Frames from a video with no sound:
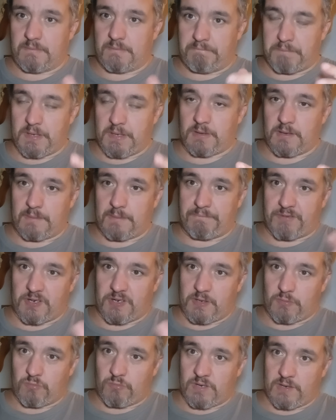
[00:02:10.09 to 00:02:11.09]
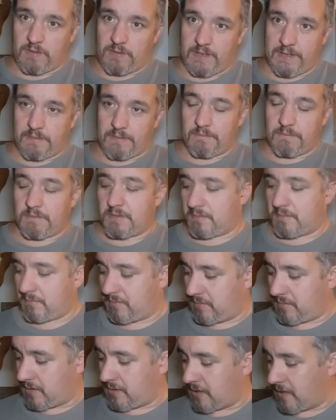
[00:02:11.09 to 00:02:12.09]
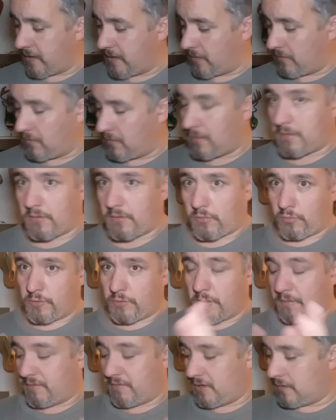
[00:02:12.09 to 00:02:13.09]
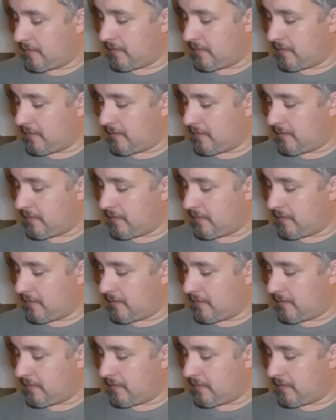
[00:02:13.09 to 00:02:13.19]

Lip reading: build up for their wintering holdover.